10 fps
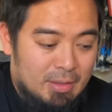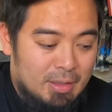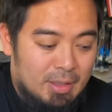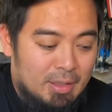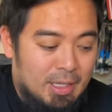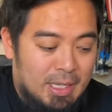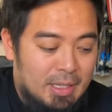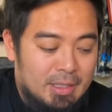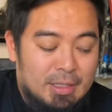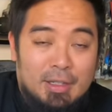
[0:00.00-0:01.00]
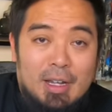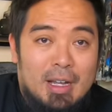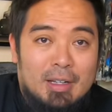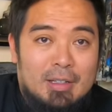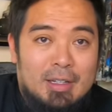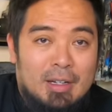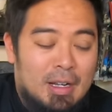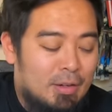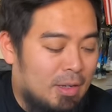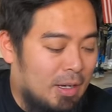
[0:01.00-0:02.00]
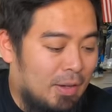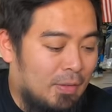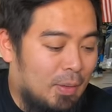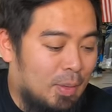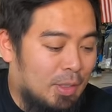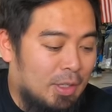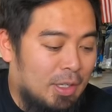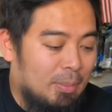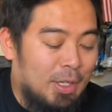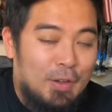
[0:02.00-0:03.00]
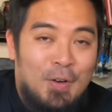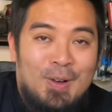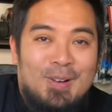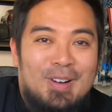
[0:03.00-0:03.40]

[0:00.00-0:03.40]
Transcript: they're, yeah, these are not, they're, I don't, I don't even know what they're gonna be good for.